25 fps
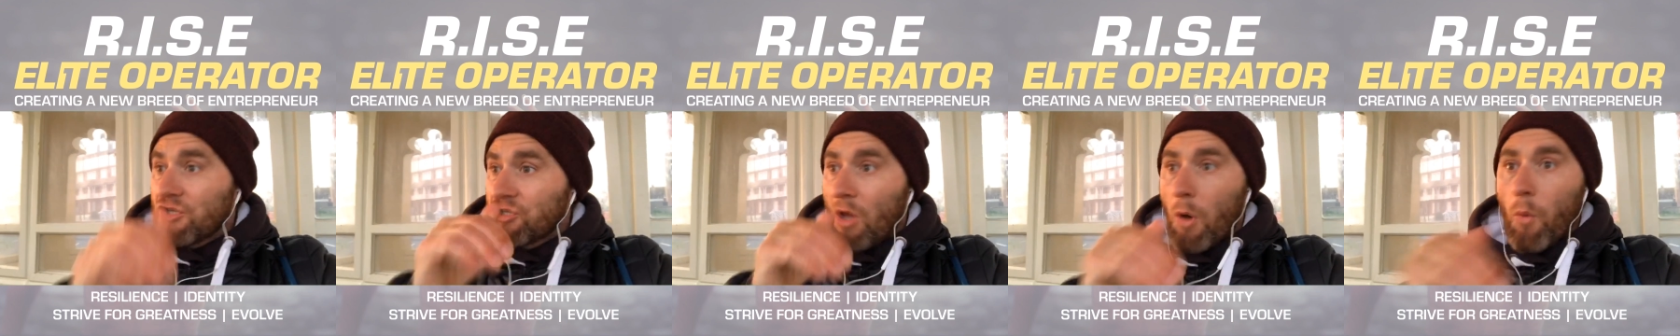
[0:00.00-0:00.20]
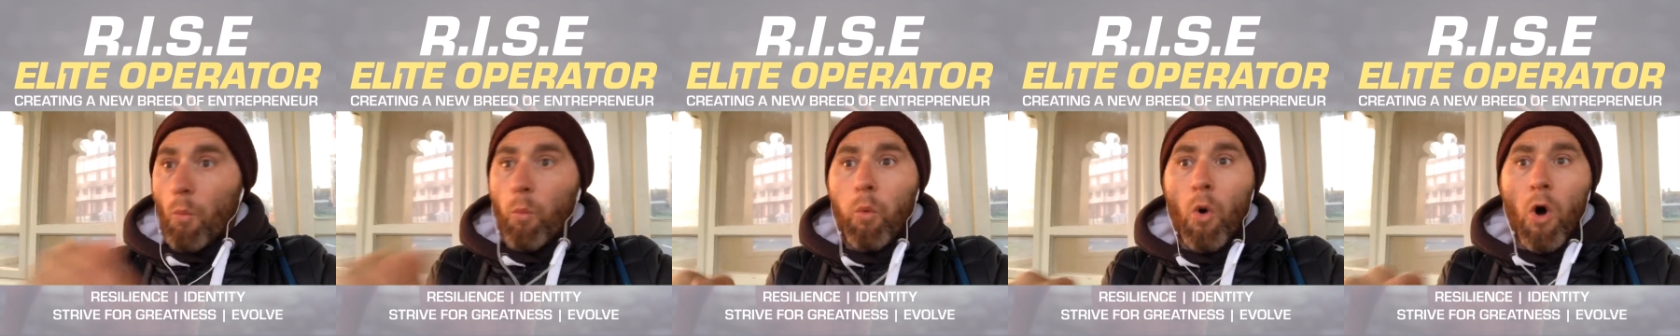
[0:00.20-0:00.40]

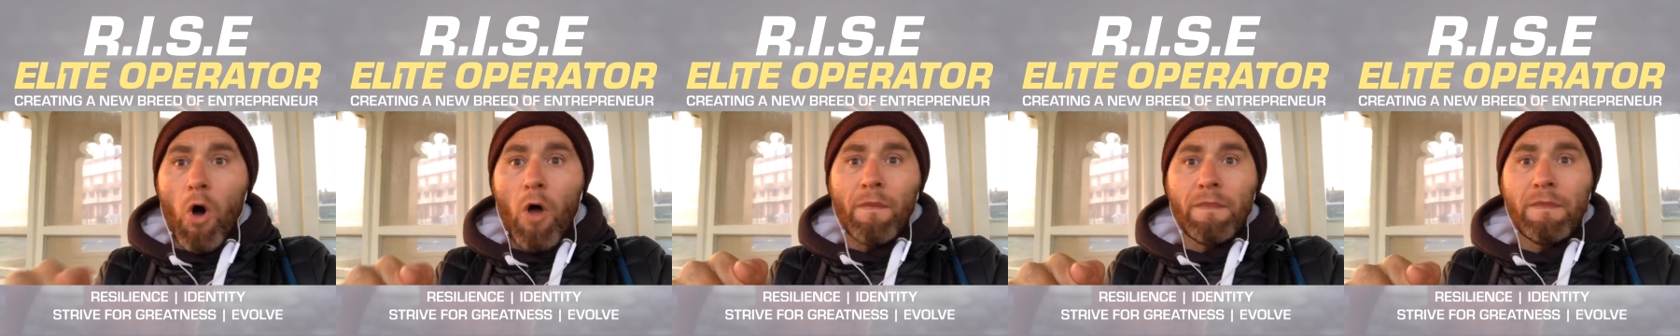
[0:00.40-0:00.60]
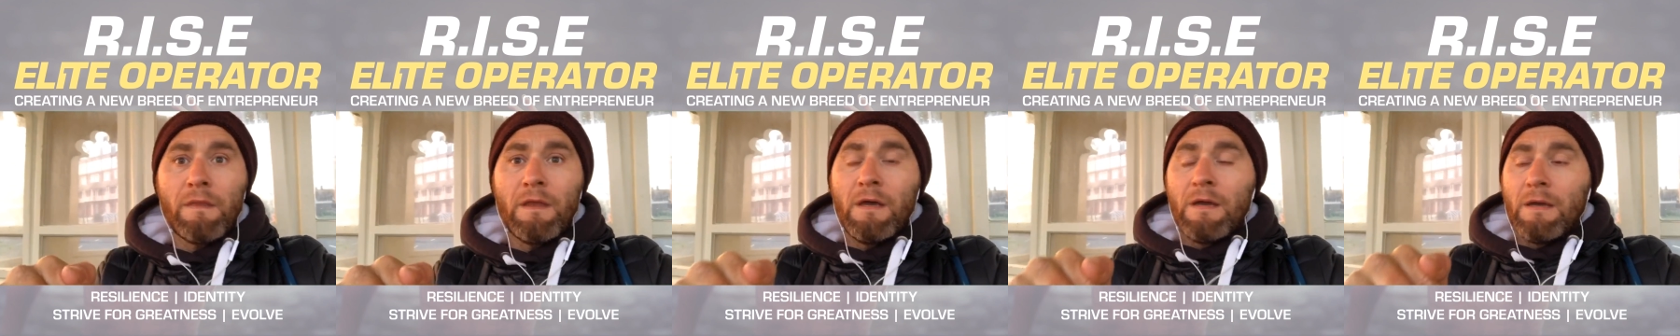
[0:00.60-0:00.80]
that
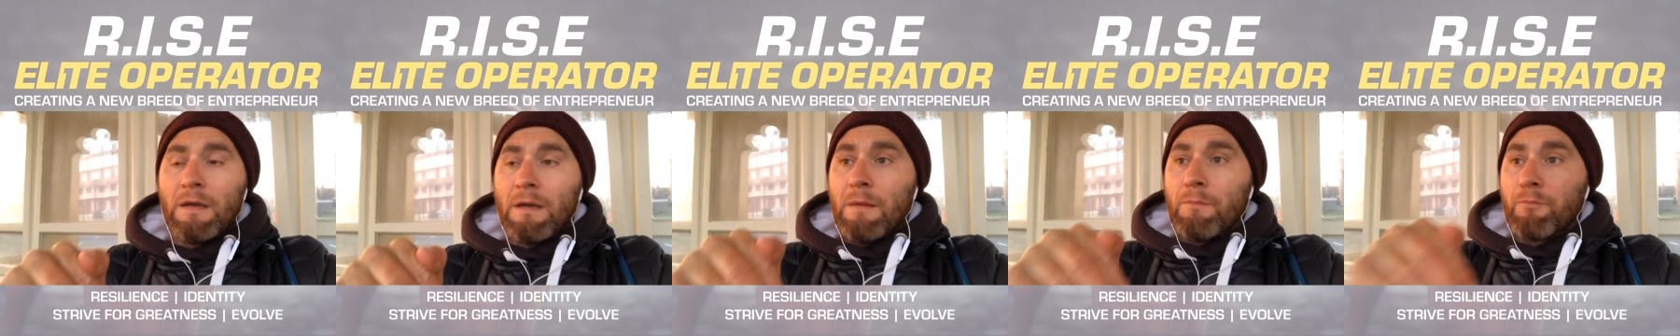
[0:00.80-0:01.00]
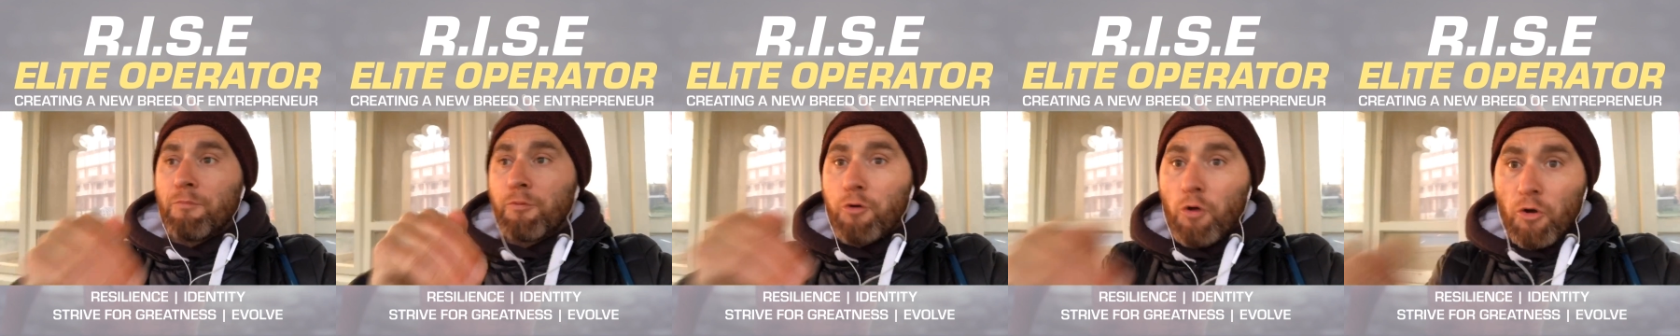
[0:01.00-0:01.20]
one
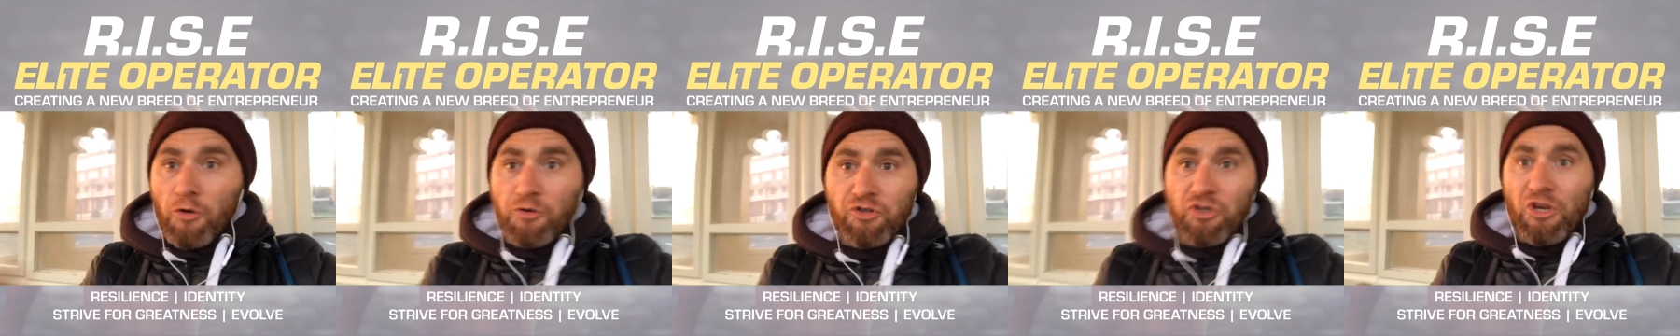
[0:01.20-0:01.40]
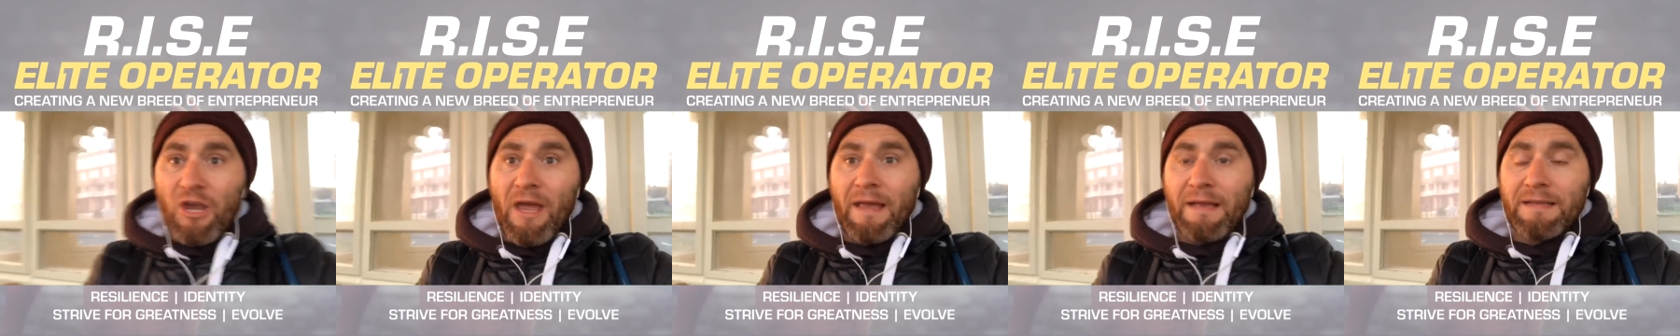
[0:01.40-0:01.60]

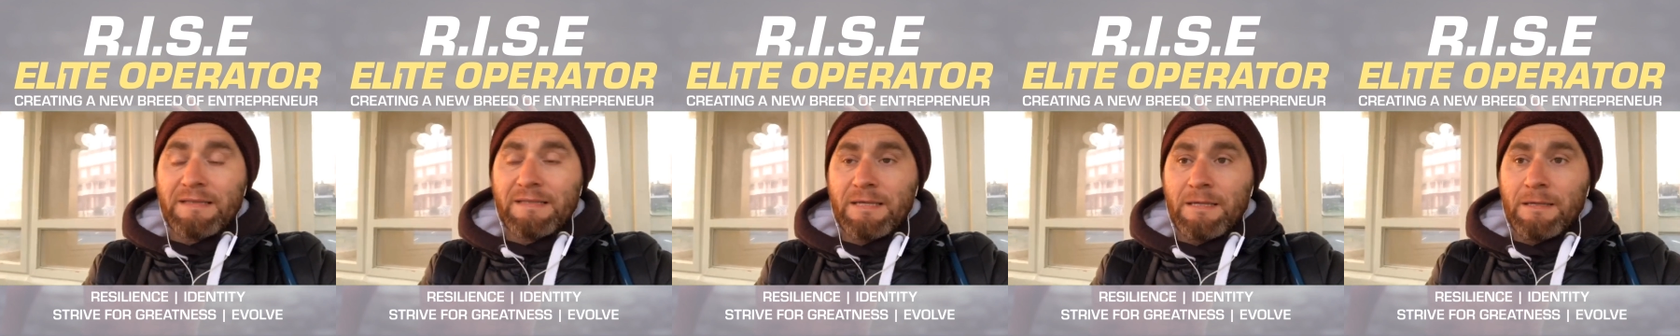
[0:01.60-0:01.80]
project,